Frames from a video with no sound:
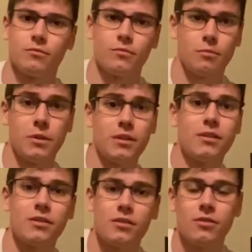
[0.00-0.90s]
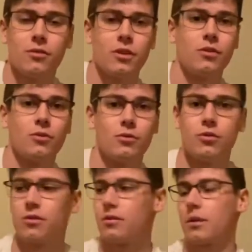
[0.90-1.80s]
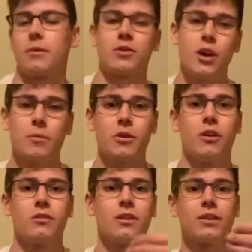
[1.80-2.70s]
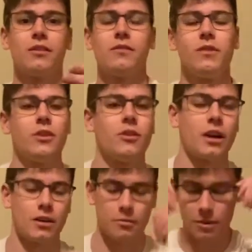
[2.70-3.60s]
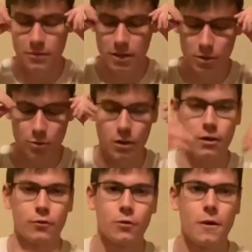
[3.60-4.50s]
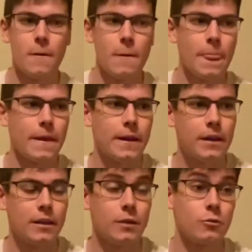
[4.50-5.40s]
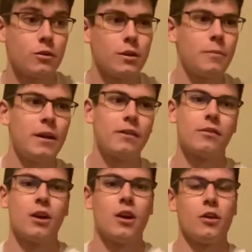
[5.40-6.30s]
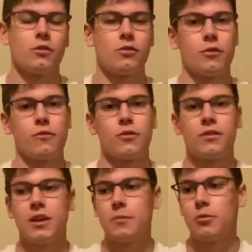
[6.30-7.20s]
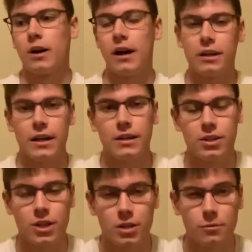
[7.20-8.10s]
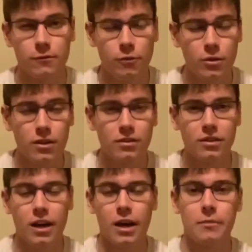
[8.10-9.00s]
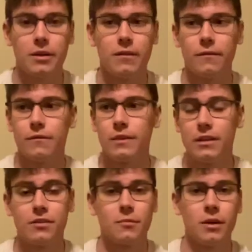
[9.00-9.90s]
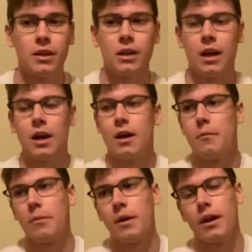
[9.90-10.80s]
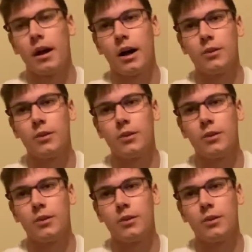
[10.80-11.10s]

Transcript: business, you can do just like my shopping hauls, like this video on how to make money or whatever, and it really depends. So for example, I had a channel before this, I made decent money, but I